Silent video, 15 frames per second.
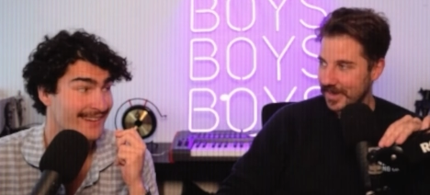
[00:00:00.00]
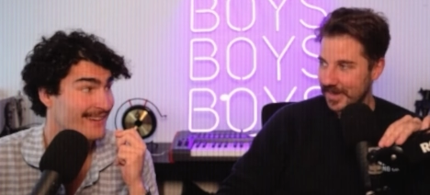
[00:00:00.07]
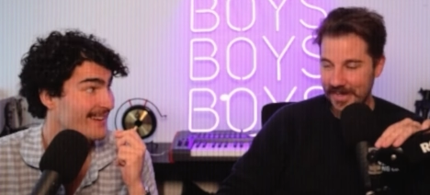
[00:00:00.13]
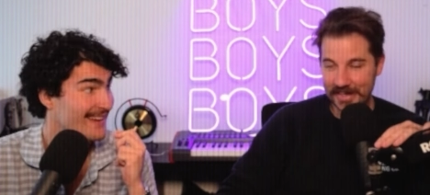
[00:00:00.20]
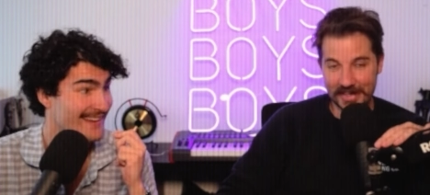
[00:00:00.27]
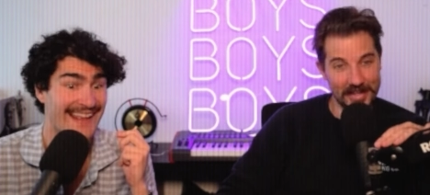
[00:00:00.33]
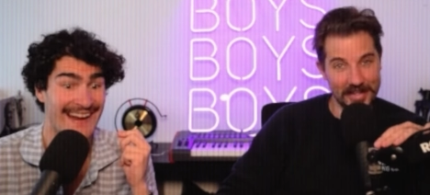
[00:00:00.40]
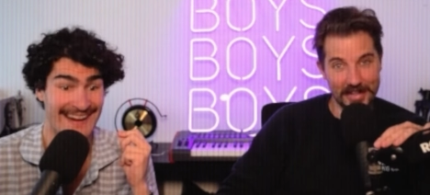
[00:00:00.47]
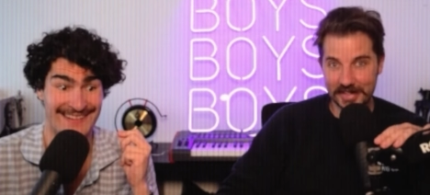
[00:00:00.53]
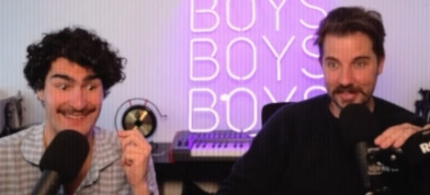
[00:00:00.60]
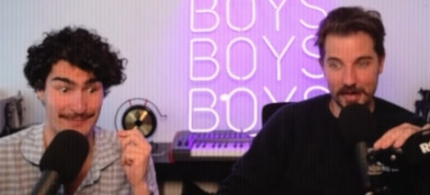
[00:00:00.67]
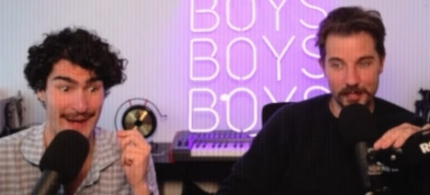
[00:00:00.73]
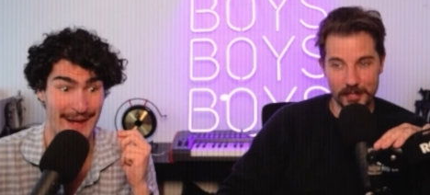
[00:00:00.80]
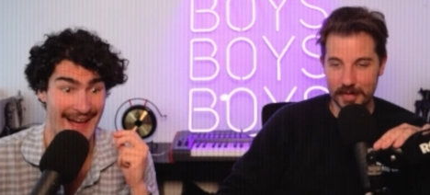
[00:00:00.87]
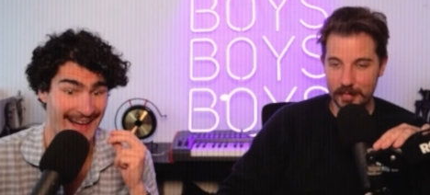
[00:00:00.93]
Speaker 1: They need, they need it,
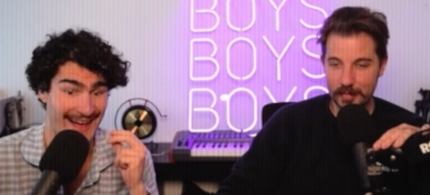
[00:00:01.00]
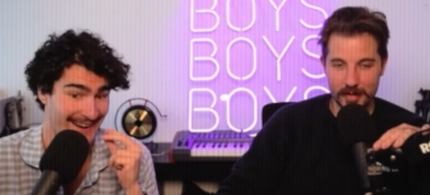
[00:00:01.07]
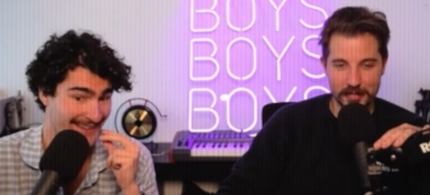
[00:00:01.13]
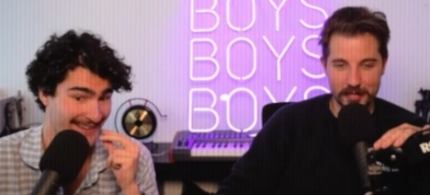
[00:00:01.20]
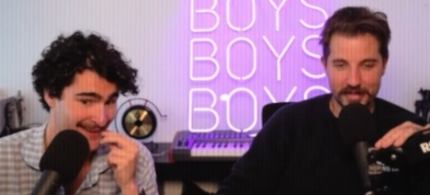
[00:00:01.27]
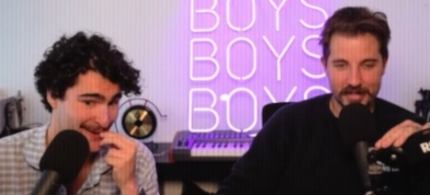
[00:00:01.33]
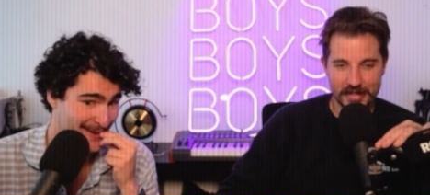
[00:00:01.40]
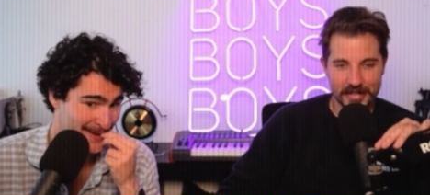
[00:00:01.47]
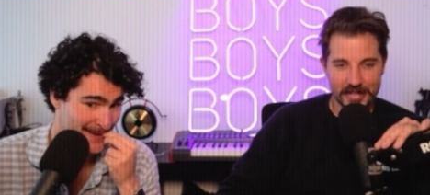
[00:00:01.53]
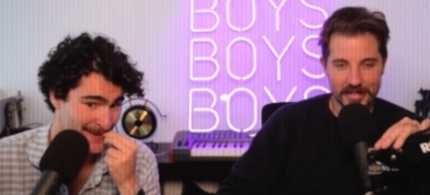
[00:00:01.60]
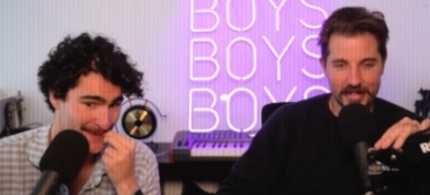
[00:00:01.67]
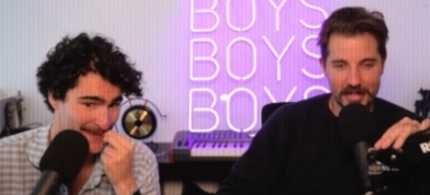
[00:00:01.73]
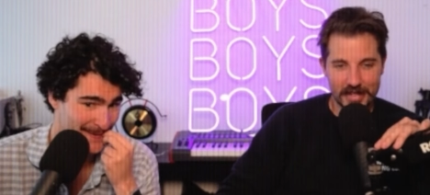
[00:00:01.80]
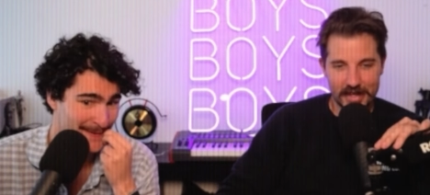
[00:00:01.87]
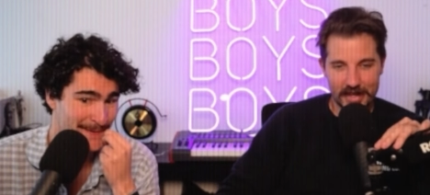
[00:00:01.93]
bad.
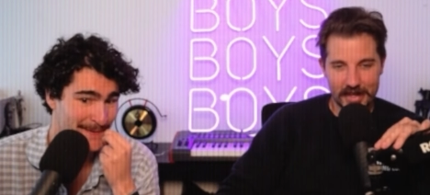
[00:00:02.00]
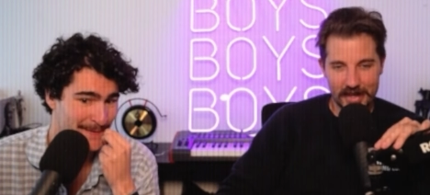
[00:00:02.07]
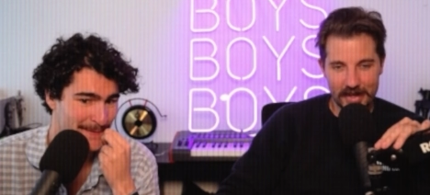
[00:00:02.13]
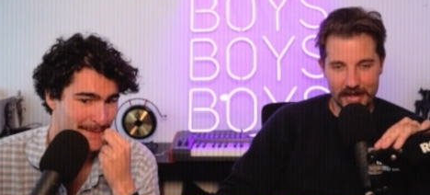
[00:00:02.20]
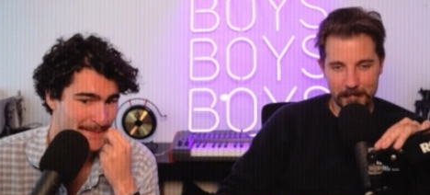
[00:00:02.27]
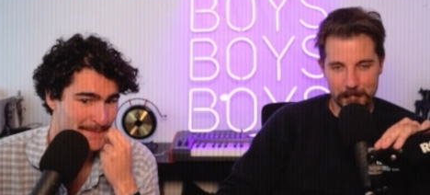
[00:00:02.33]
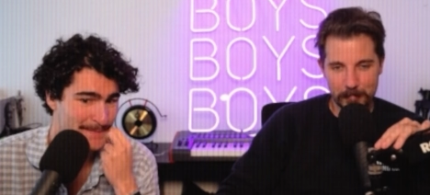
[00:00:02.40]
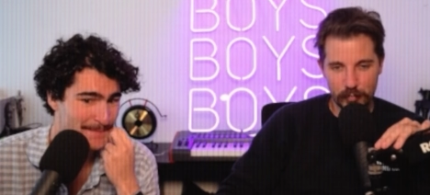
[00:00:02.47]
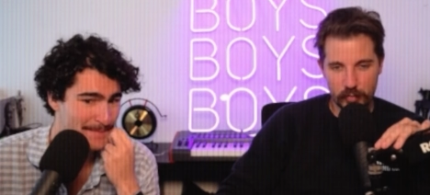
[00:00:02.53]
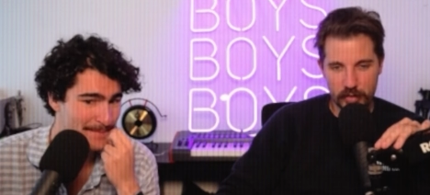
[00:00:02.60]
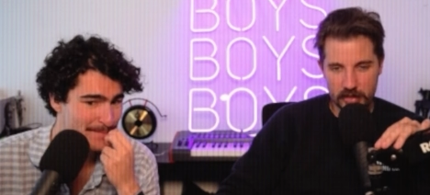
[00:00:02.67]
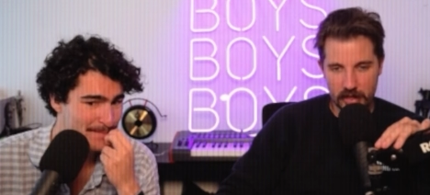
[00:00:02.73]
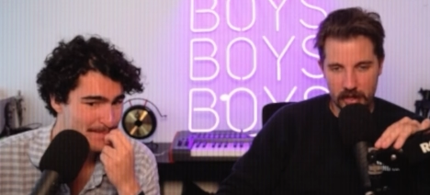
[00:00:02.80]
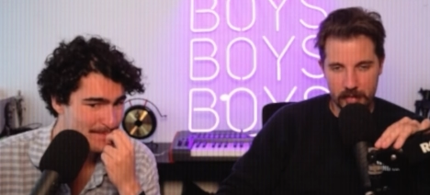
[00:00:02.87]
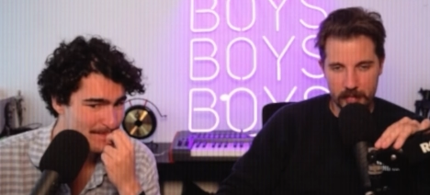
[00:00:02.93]
Um, with time,
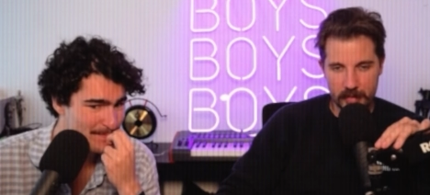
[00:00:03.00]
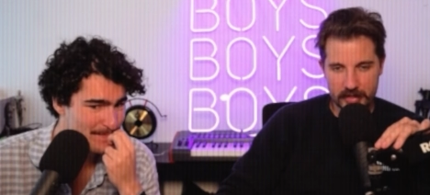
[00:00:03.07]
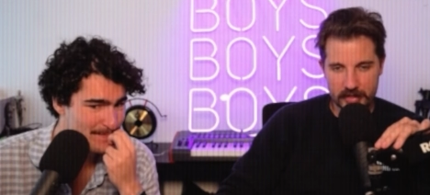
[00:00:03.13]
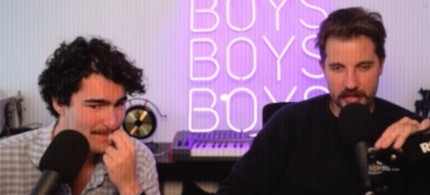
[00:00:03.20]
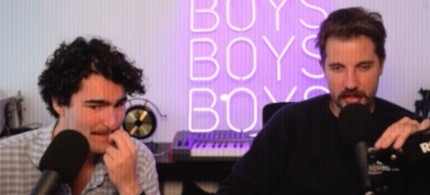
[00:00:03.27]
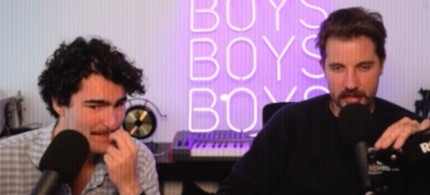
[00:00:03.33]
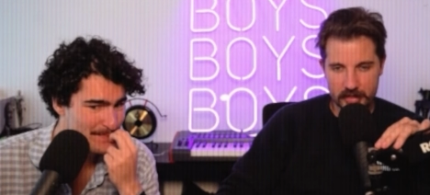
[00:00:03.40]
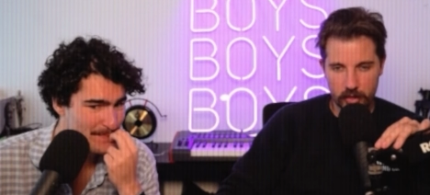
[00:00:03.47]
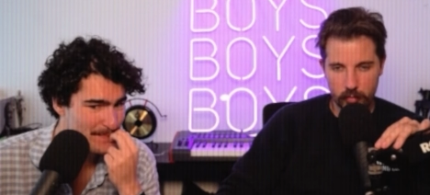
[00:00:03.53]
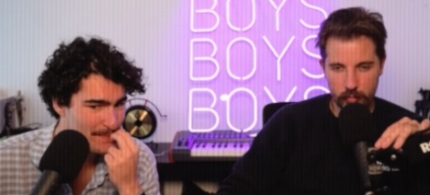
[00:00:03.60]
they may start to help